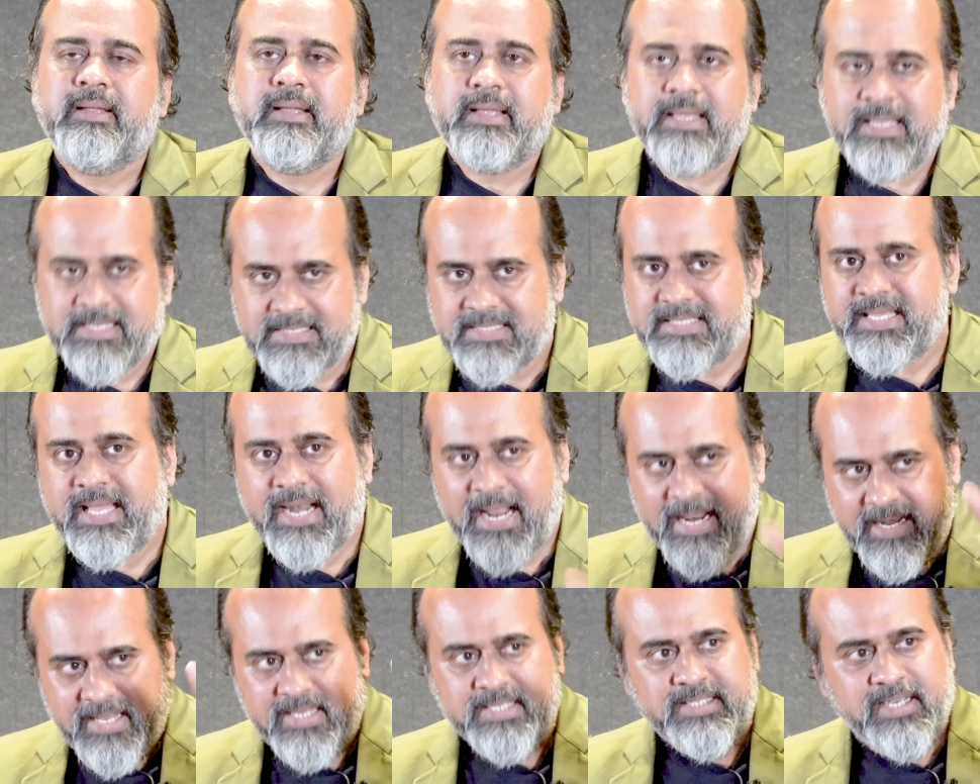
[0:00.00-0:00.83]
Is there
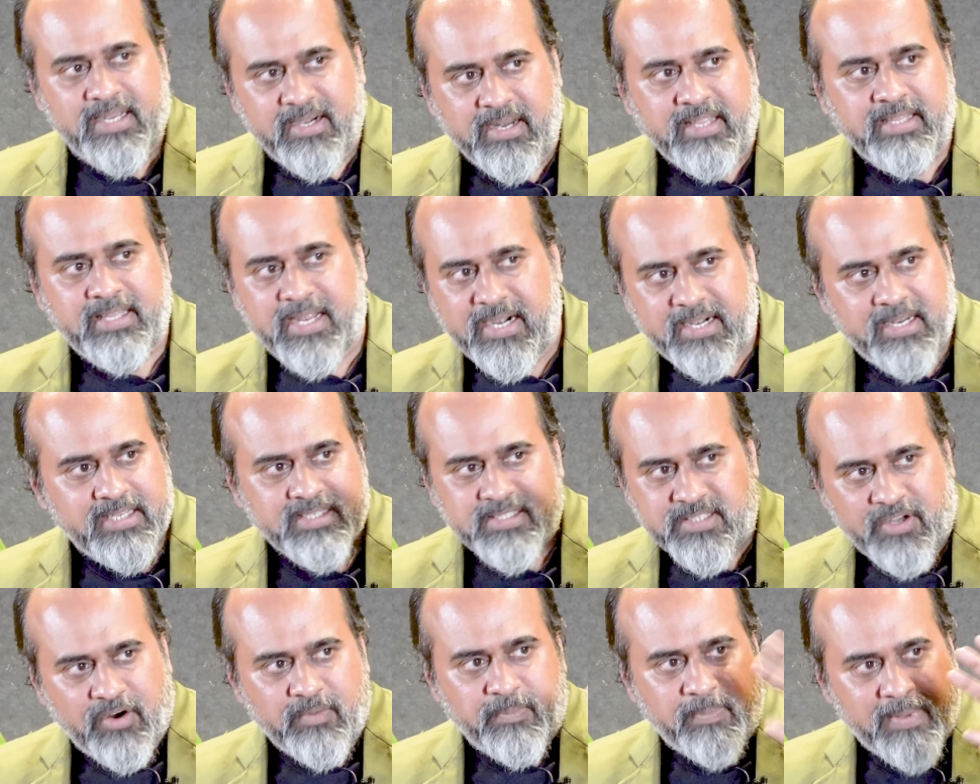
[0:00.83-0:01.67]
any journey that does
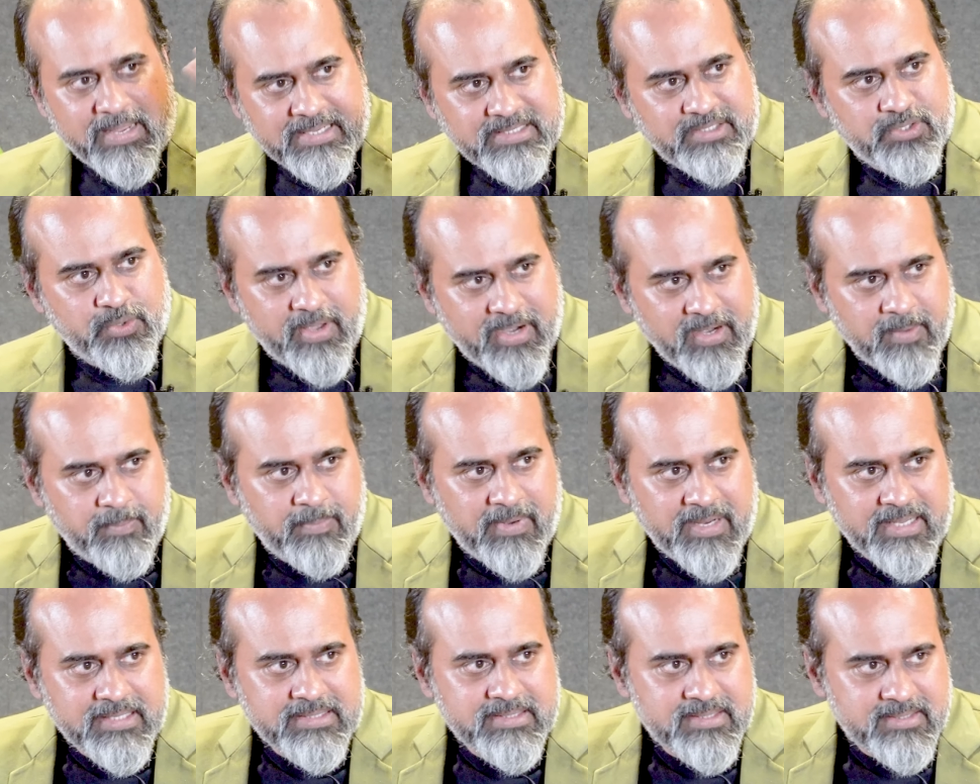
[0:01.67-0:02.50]
not pass through any
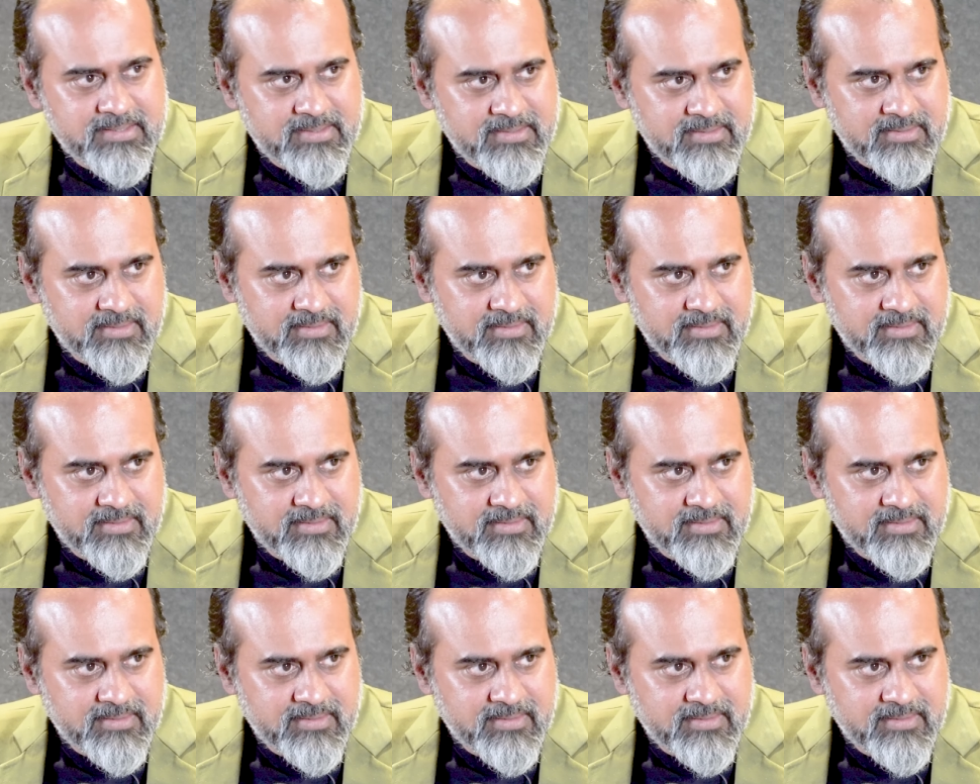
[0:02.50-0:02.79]
place?